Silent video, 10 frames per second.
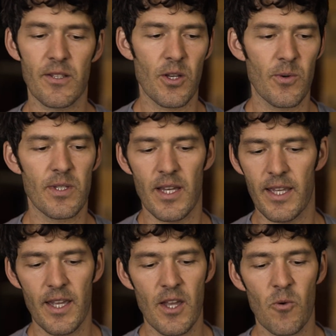right?
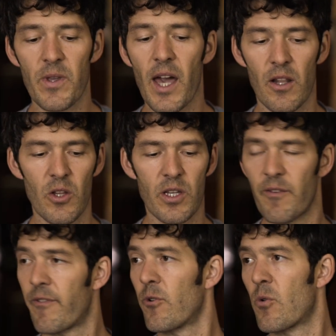So it's like we
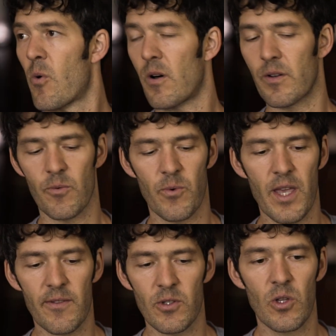got to look at the food
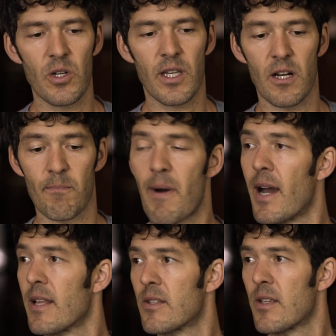quality. We have to look
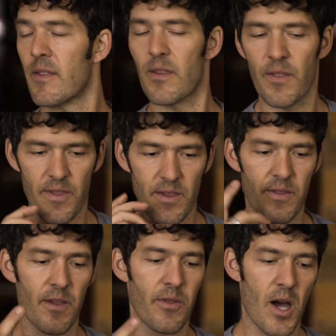at our mindset,
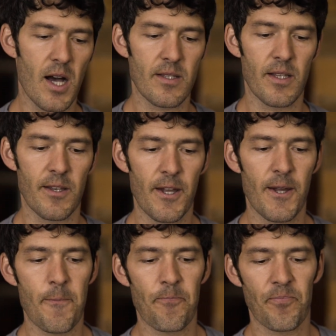the
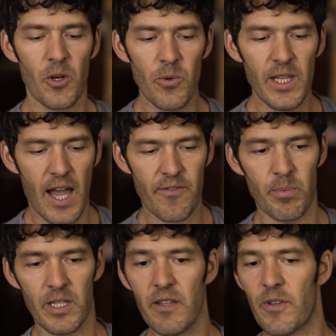thoughts, and we
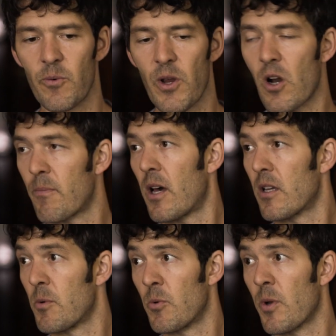really have the belief that we
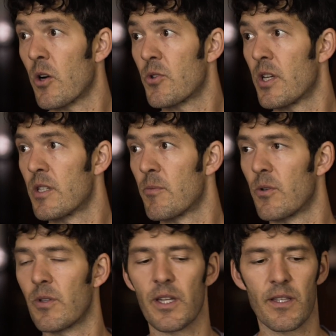are malleable, we are
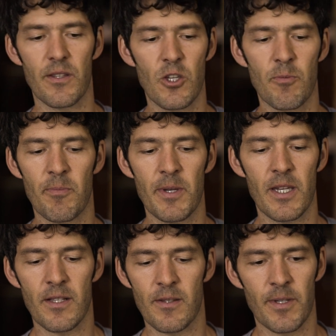changeable. Like
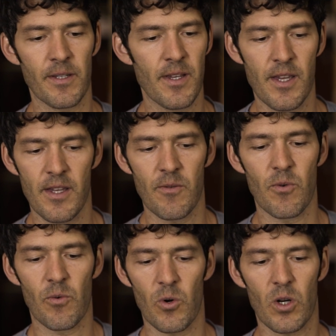human beings, I mean,
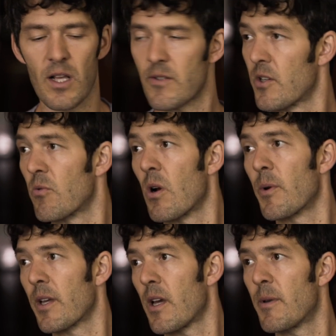we're
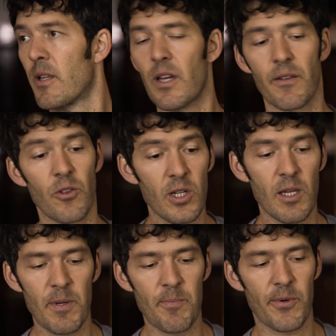constantly growing. I mean,
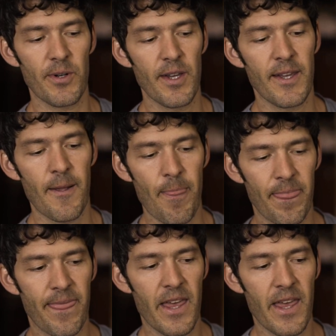and look at people